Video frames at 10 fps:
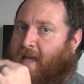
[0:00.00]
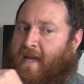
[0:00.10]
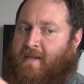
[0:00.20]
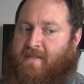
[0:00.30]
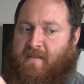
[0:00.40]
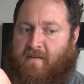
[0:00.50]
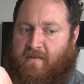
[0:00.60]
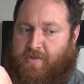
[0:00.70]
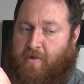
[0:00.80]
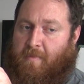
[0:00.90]
as
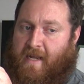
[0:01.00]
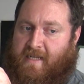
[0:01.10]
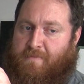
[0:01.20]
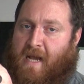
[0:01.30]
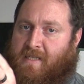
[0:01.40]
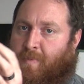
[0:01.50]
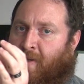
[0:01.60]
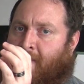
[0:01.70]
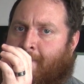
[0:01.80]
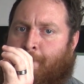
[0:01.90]
streamlined as
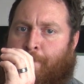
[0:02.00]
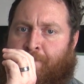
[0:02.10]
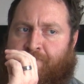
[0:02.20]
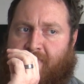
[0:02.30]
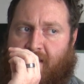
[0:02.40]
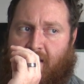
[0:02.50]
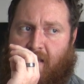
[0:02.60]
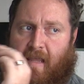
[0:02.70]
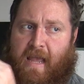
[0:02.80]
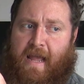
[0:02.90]
possible,
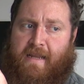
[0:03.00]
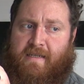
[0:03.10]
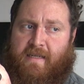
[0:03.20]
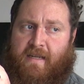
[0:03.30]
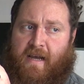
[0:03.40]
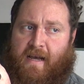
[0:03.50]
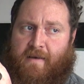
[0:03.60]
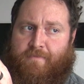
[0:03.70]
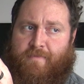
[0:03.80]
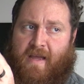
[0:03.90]
and
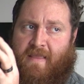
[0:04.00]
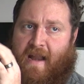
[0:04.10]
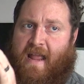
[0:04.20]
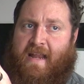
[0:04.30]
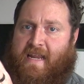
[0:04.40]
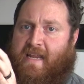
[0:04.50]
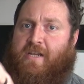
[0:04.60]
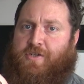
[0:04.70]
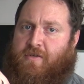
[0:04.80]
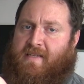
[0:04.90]
that any
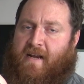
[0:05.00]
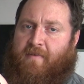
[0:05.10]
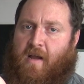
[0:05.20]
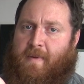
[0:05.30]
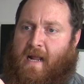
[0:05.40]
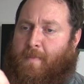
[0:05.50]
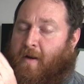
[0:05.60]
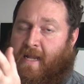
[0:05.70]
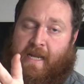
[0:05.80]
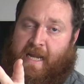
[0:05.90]
issues that are coming up are
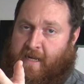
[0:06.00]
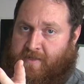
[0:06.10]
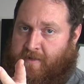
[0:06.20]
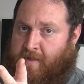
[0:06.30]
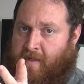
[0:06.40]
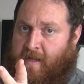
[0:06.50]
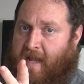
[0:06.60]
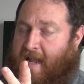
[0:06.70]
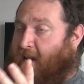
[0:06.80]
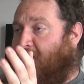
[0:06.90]
getting answered.
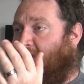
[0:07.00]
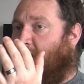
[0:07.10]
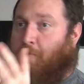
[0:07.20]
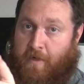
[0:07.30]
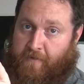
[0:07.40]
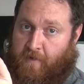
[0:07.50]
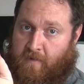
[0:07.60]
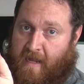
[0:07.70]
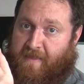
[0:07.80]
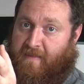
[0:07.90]
And I think that's wonderful.
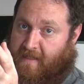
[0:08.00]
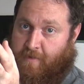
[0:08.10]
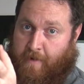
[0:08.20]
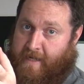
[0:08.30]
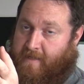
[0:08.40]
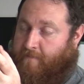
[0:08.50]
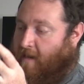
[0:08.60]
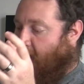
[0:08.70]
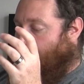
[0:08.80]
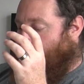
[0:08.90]
I think that's great.
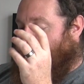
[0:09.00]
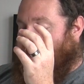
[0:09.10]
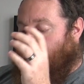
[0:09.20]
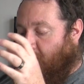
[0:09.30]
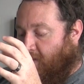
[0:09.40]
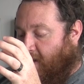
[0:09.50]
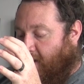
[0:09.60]
They're new.